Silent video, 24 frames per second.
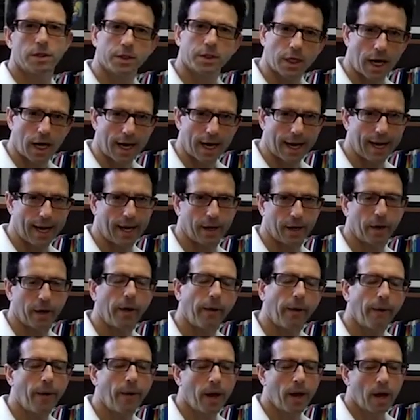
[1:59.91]

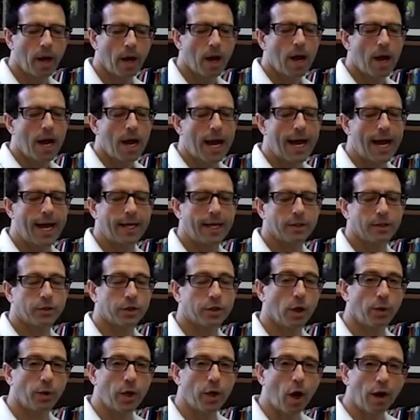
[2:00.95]
cyano. And
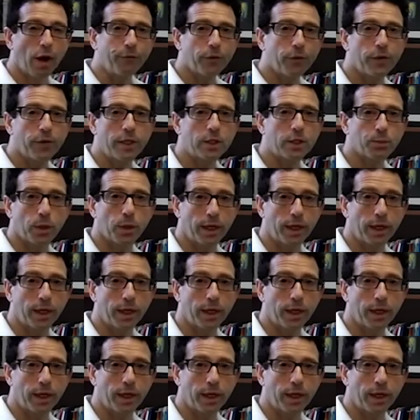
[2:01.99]
so we offer these